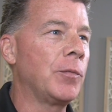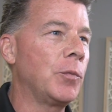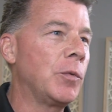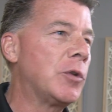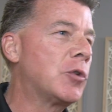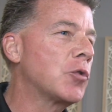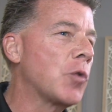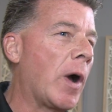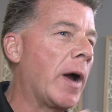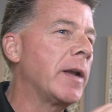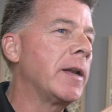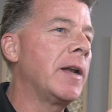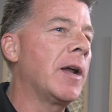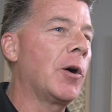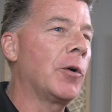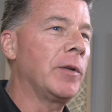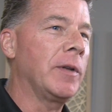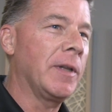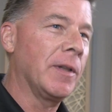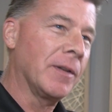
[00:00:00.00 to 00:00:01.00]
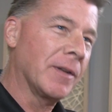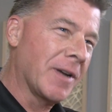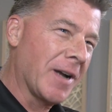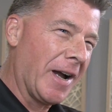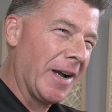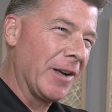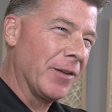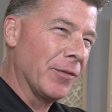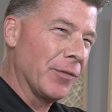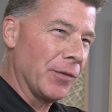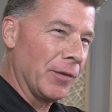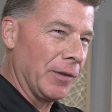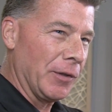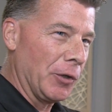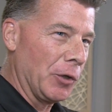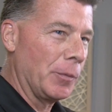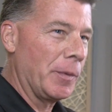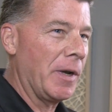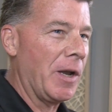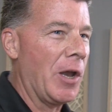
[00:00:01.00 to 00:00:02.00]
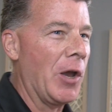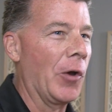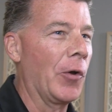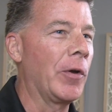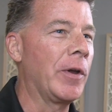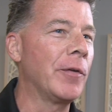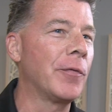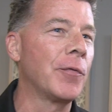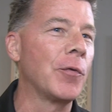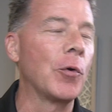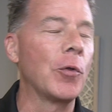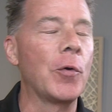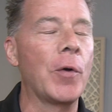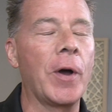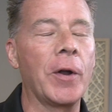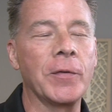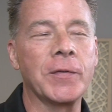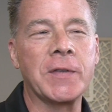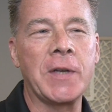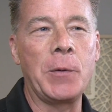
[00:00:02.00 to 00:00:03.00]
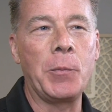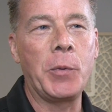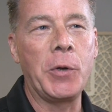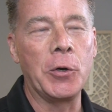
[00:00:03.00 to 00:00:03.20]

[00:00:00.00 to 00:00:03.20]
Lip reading: we tried it out in kind of a little bit area further out of St.